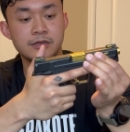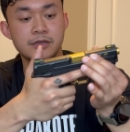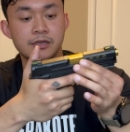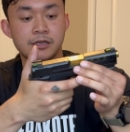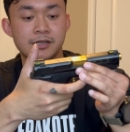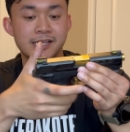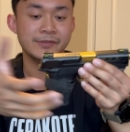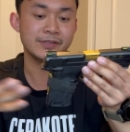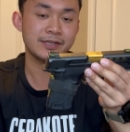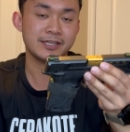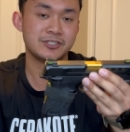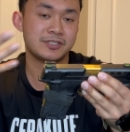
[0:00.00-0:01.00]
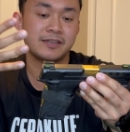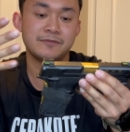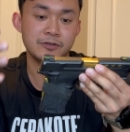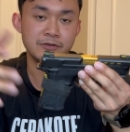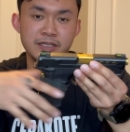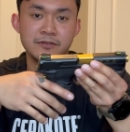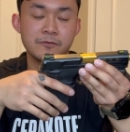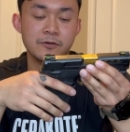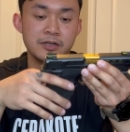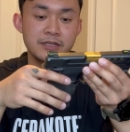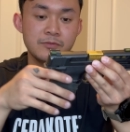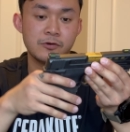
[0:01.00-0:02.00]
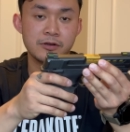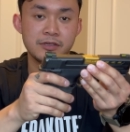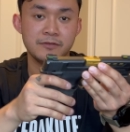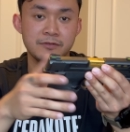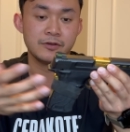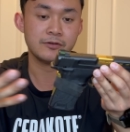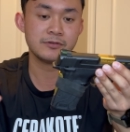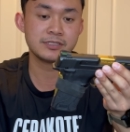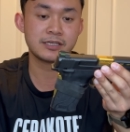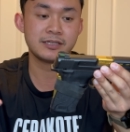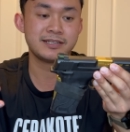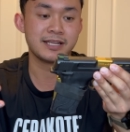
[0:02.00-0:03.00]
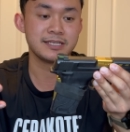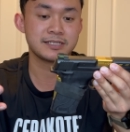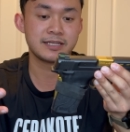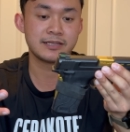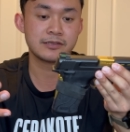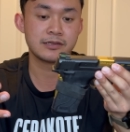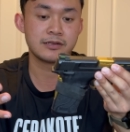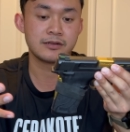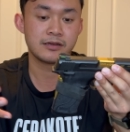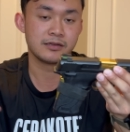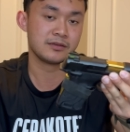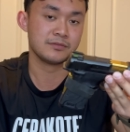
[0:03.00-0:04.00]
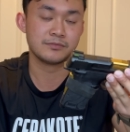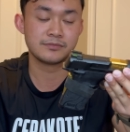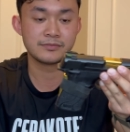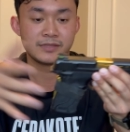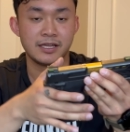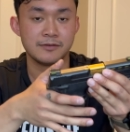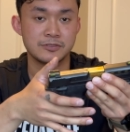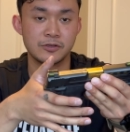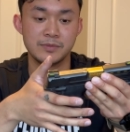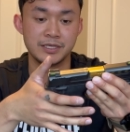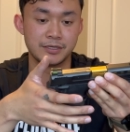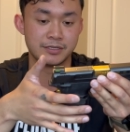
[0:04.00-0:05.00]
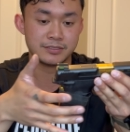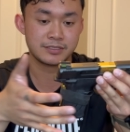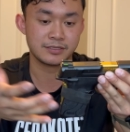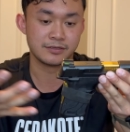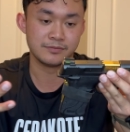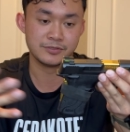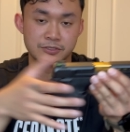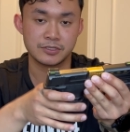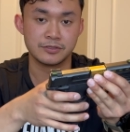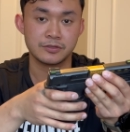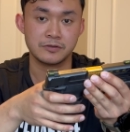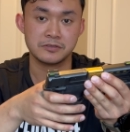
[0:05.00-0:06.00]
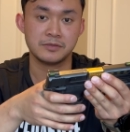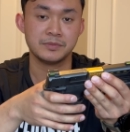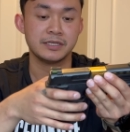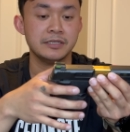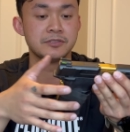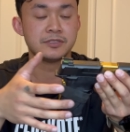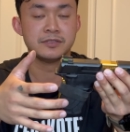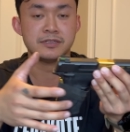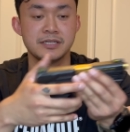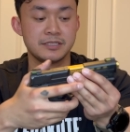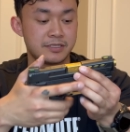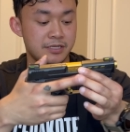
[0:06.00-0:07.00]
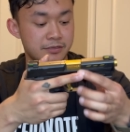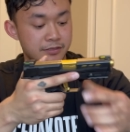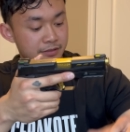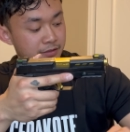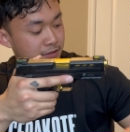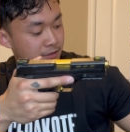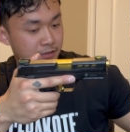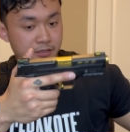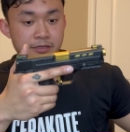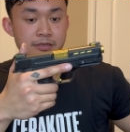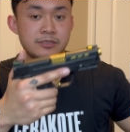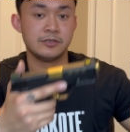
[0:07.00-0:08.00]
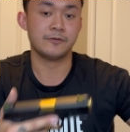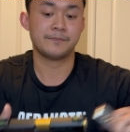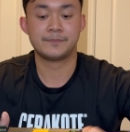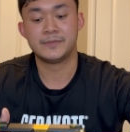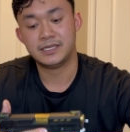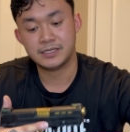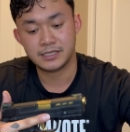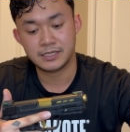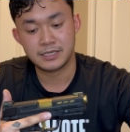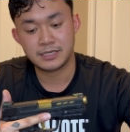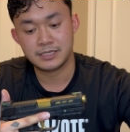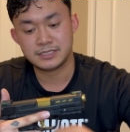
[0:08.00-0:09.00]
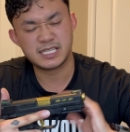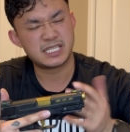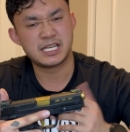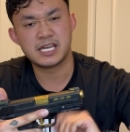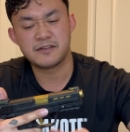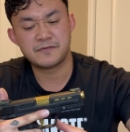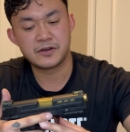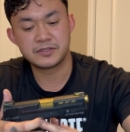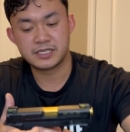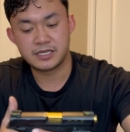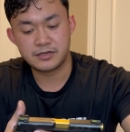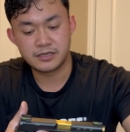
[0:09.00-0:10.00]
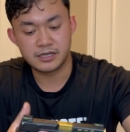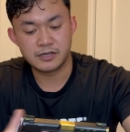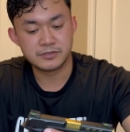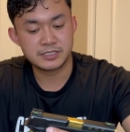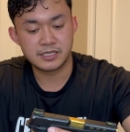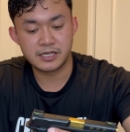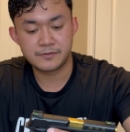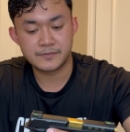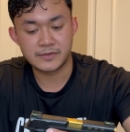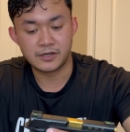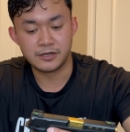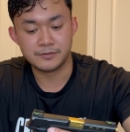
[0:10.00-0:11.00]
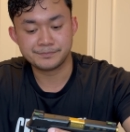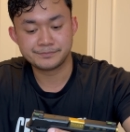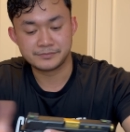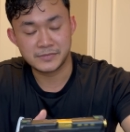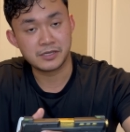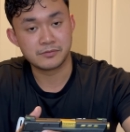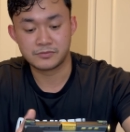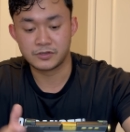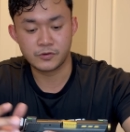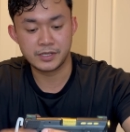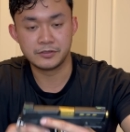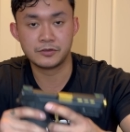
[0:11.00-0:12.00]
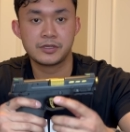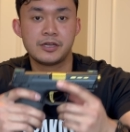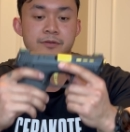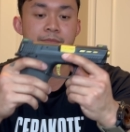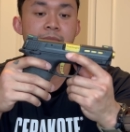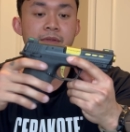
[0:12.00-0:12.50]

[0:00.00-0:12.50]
And then I just have no need for it anymore. Even though it was a good nightstand gun, I have so many guns that I'm just gonna throw something else in the nightstand. So 6.5 out of 10, I would say. Yeah, great little gun.